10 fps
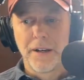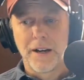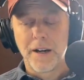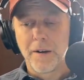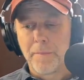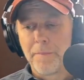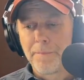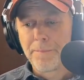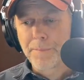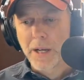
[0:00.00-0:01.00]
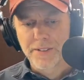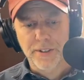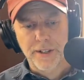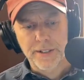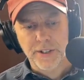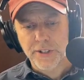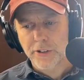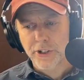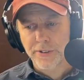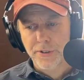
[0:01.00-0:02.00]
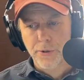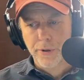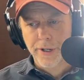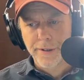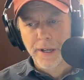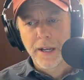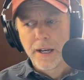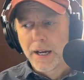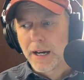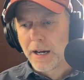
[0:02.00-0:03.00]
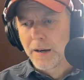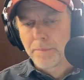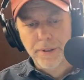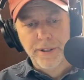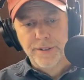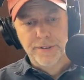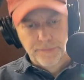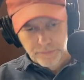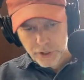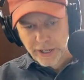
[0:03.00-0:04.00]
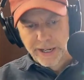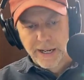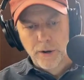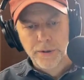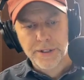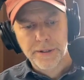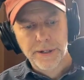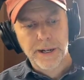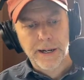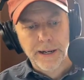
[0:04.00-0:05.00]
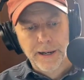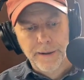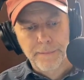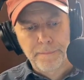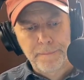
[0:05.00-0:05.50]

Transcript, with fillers: Um, it's a it's a touching story. Um, please check it out. Uh,